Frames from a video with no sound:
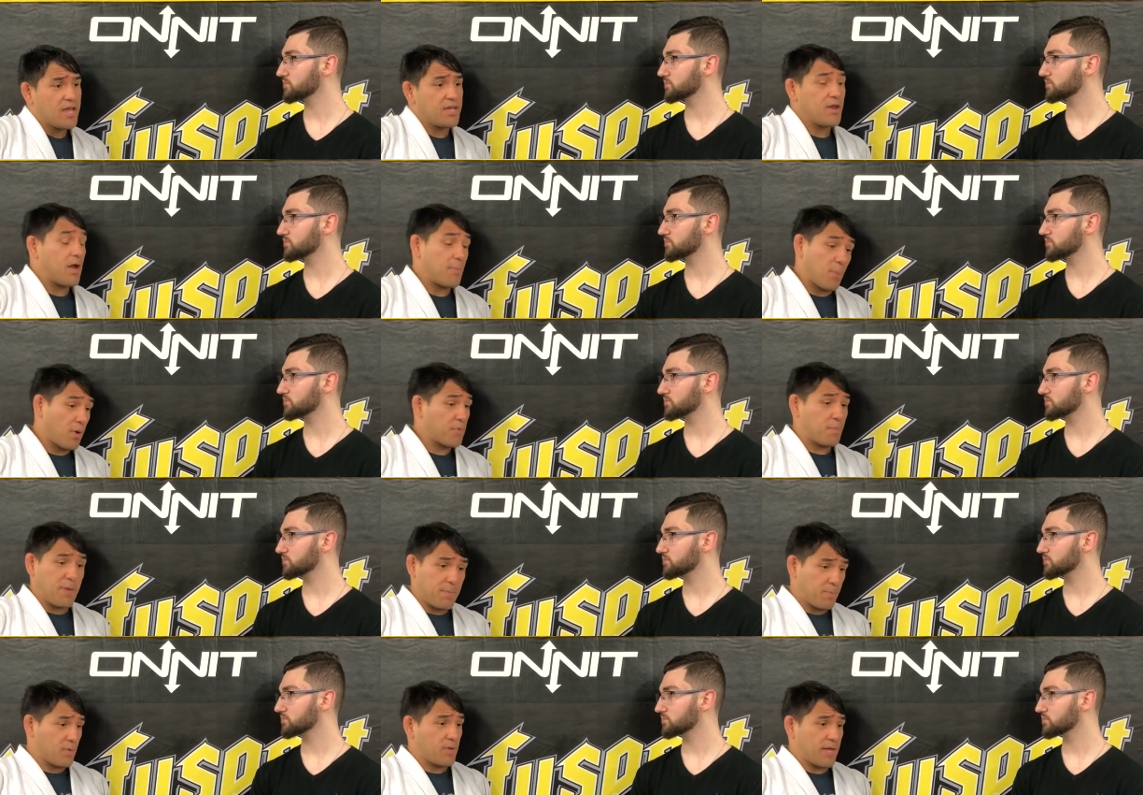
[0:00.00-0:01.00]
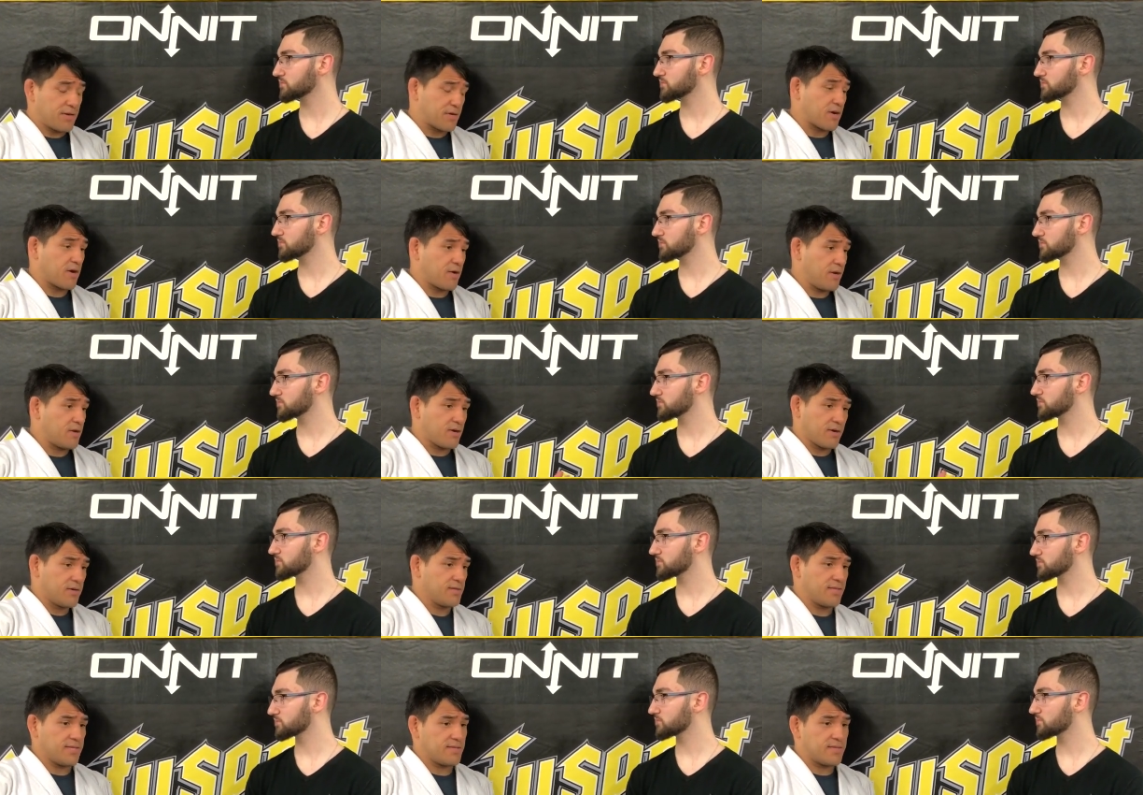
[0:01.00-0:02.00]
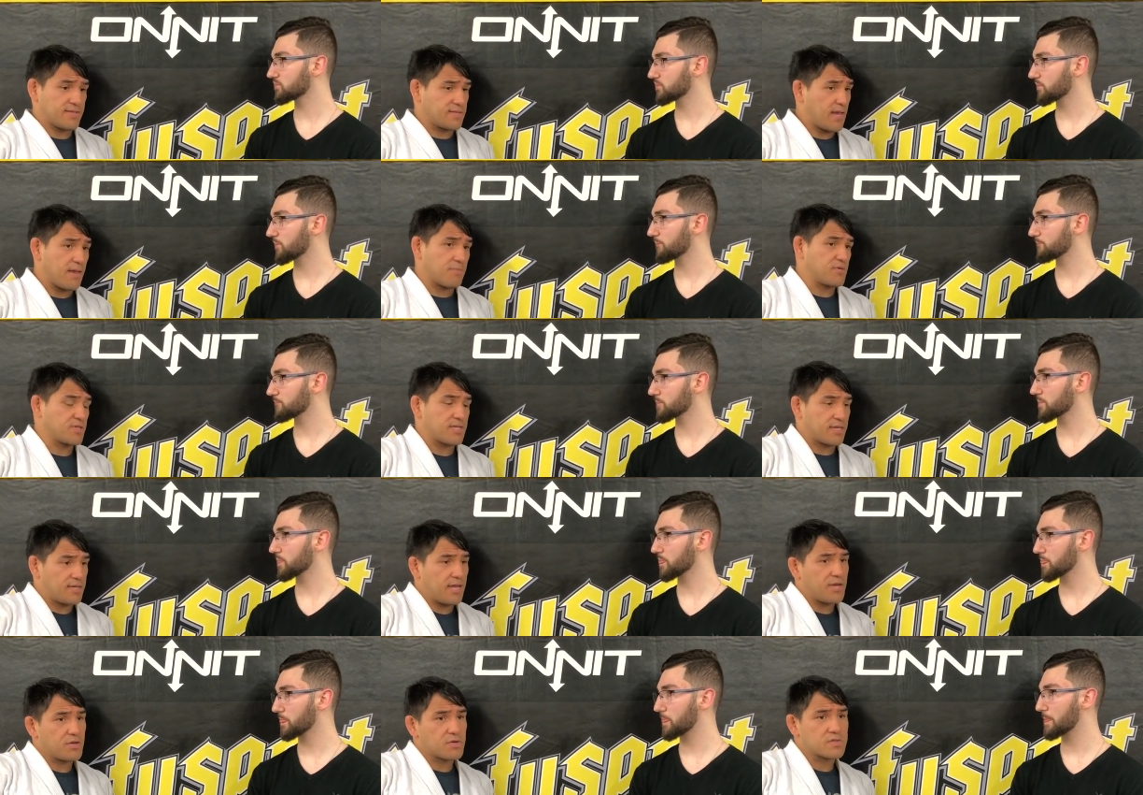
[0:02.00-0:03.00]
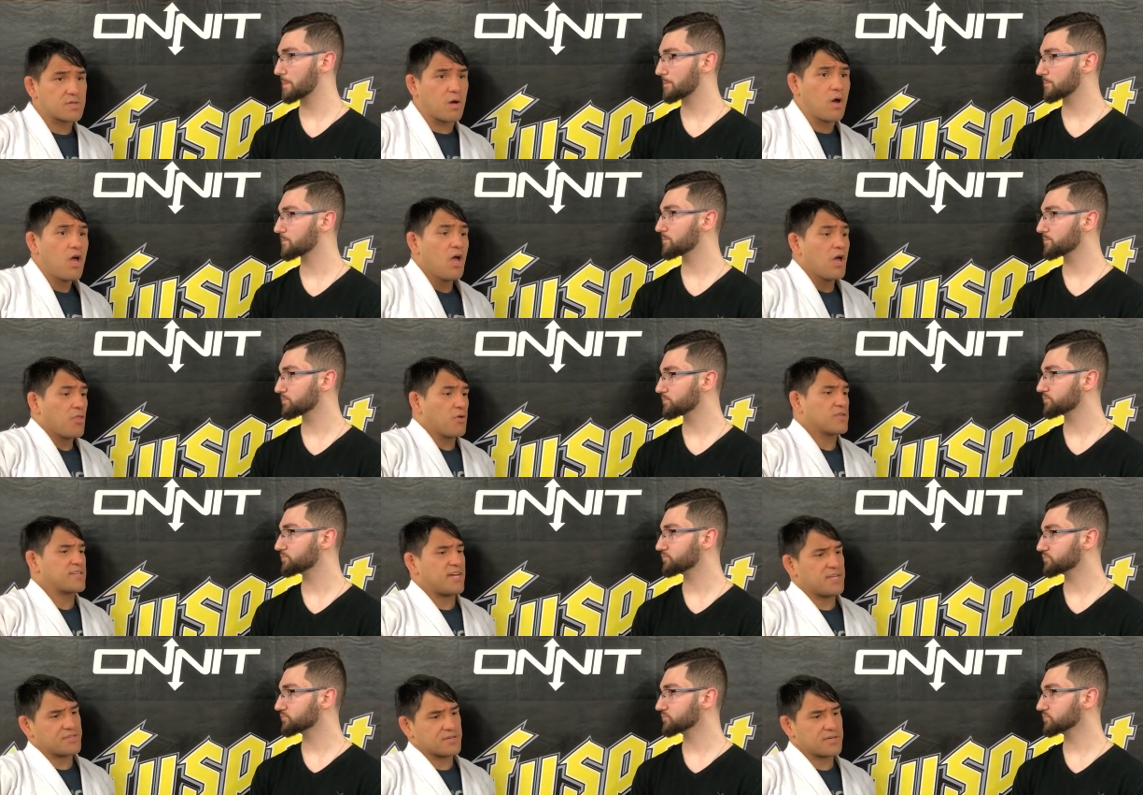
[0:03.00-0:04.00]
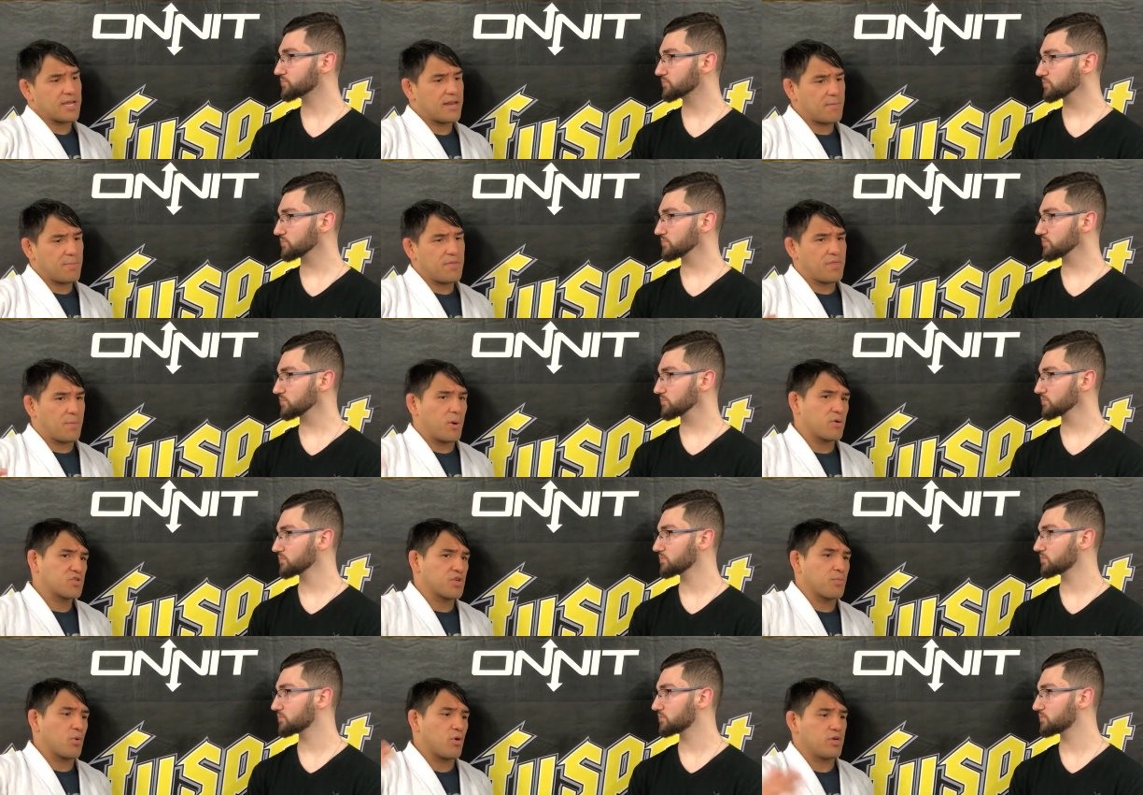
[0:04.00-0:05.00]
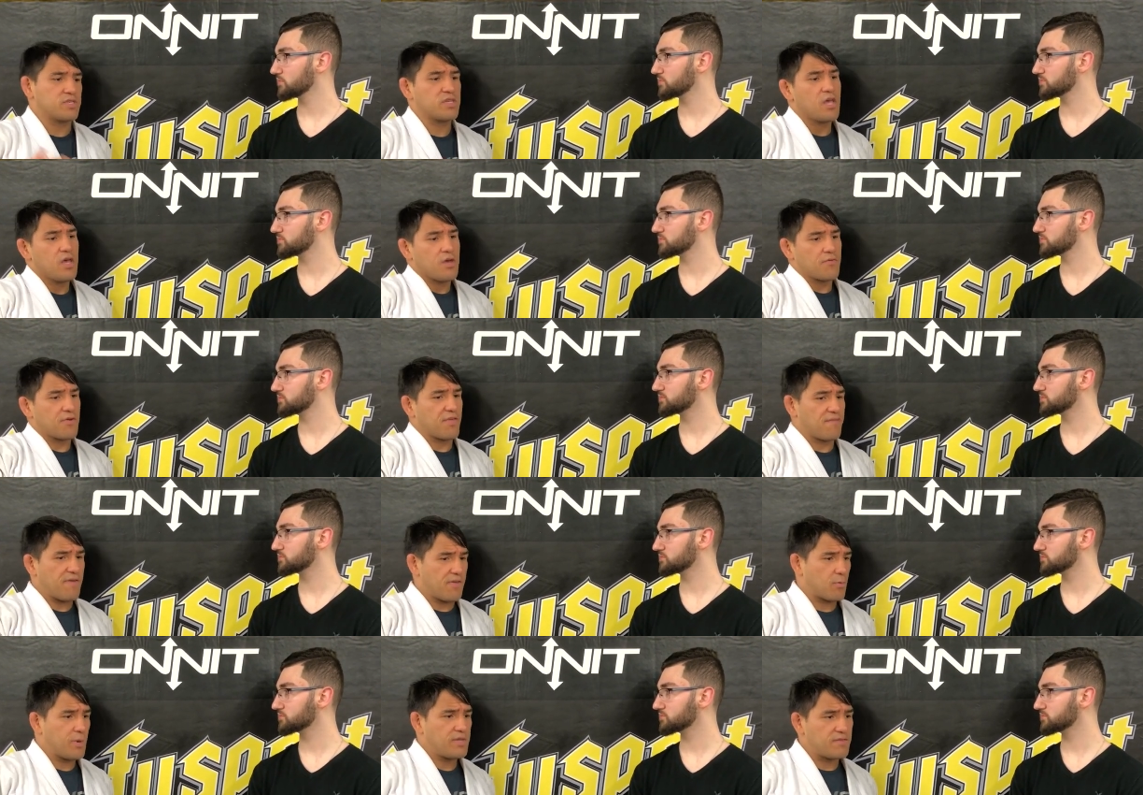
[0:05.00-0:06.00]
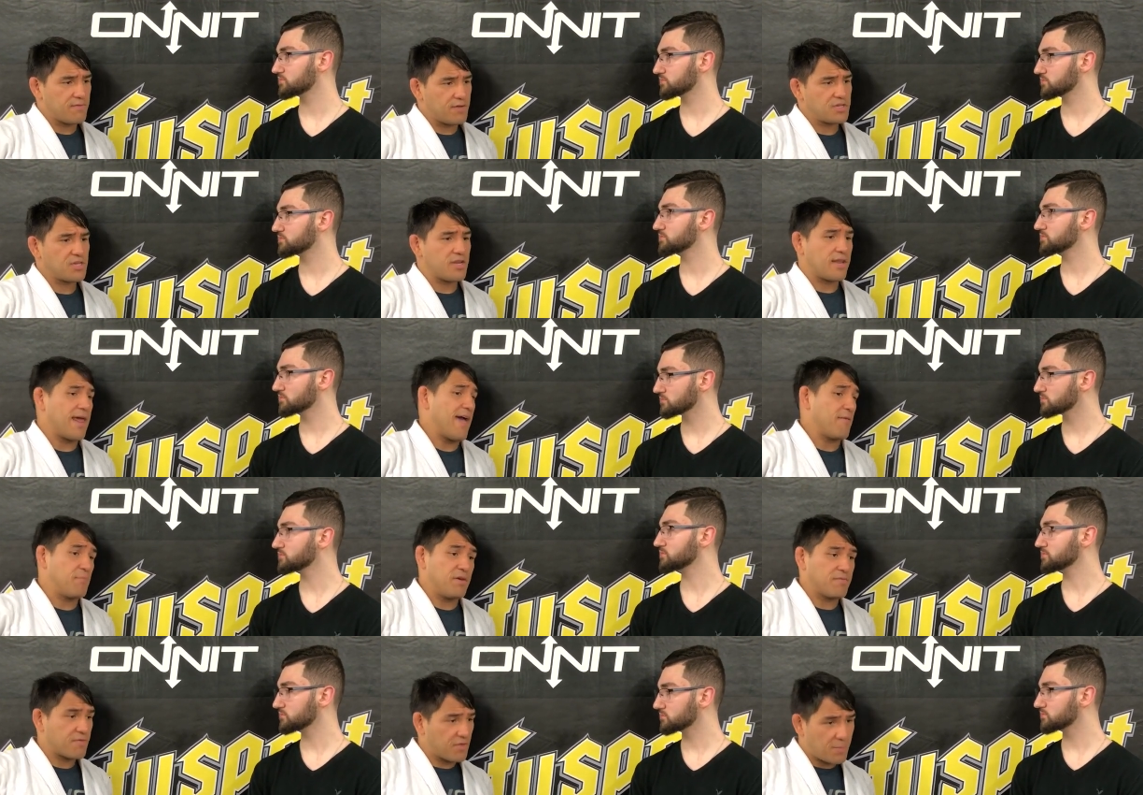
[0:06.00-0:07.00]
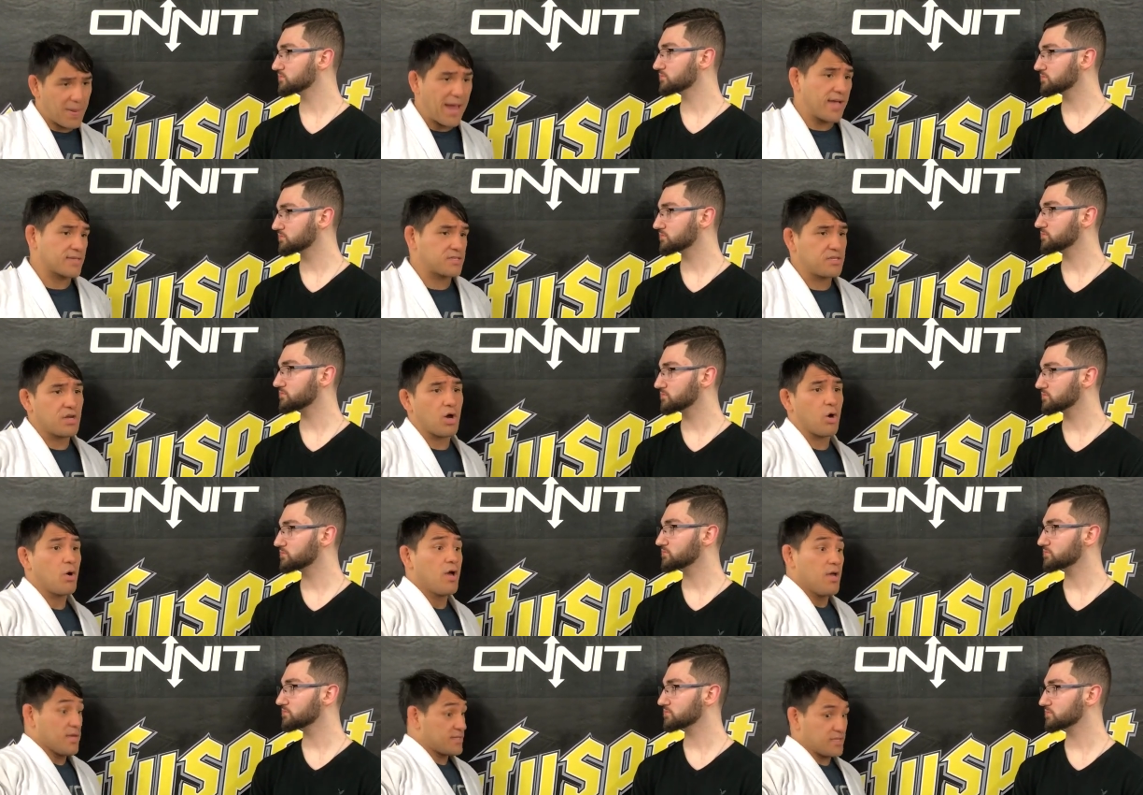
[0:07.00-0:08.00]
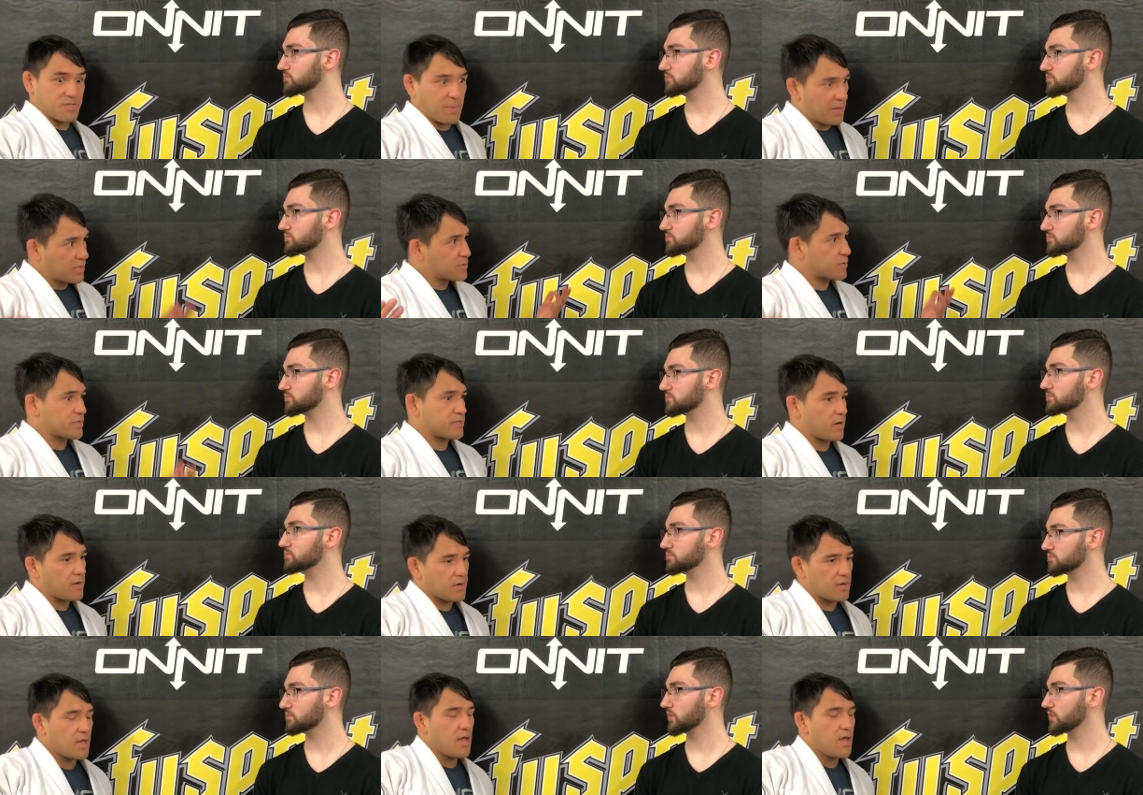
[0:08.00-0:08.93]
Speaker 1: You know, and both Pitbull and Curran are the, the same, just like Daniel. So those guys are kind of been the poster boys for the featherweight division and have been for the past, you know, since Bellator started.